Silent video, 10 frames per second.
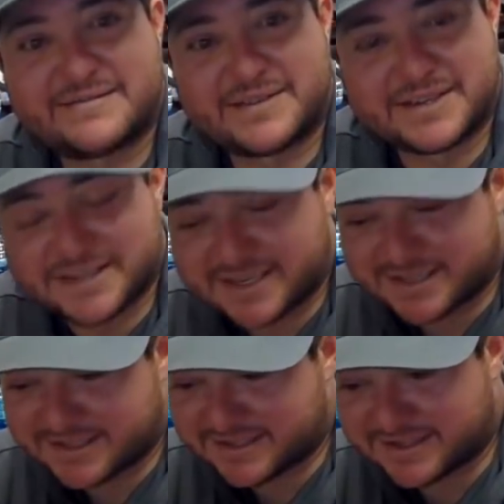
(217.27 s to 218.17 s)
Real
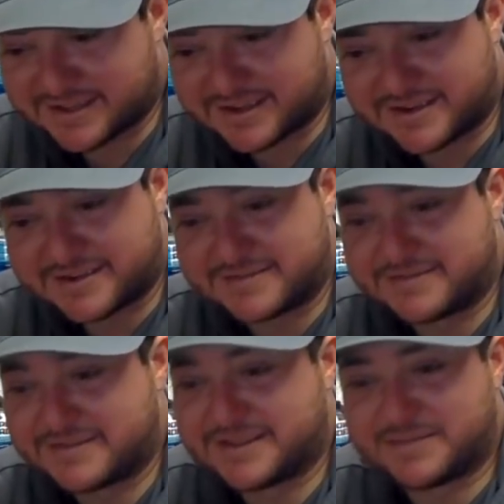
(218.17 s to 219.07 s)
nice and slow.
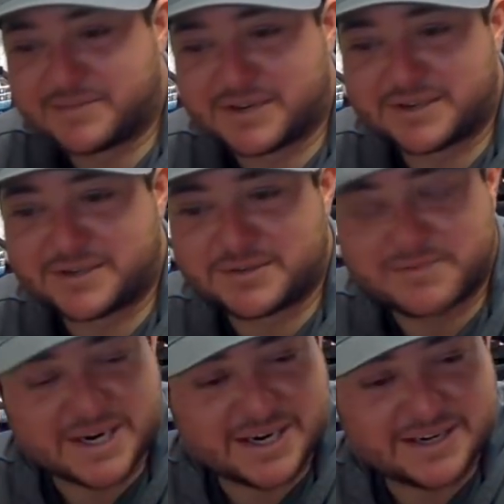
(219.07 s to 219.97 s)
The perch will
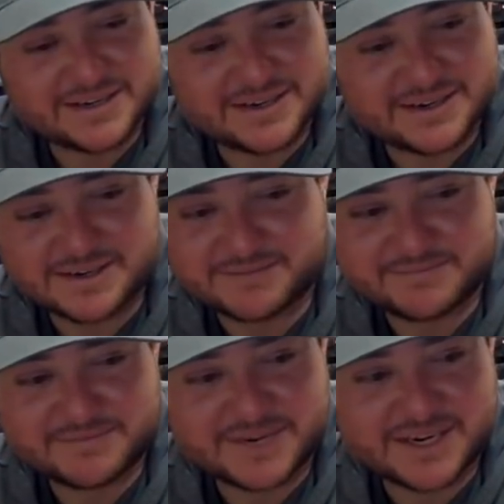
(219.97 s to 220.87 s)
bite
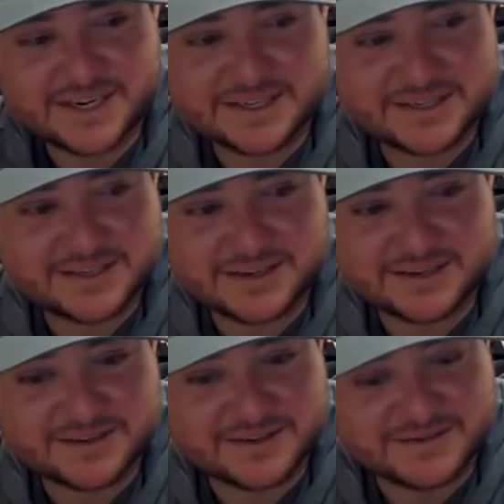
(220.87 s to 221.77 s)
right as the
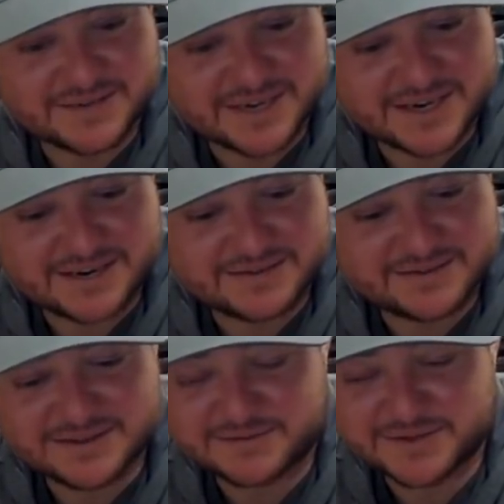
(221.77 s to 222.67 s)
sun's going down.
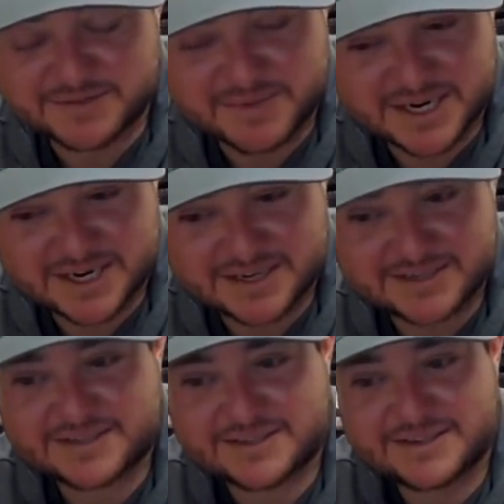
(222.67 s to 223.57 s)
So will the
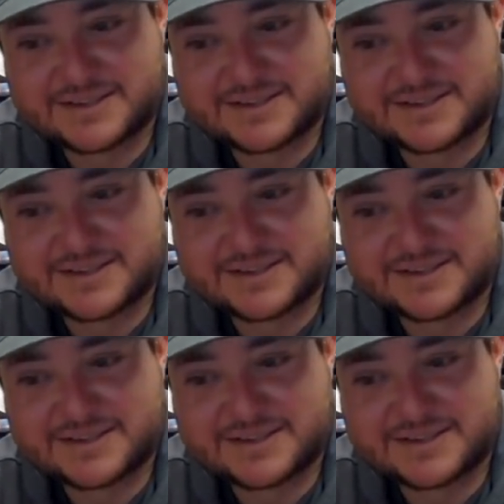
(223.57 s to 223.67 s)
bass.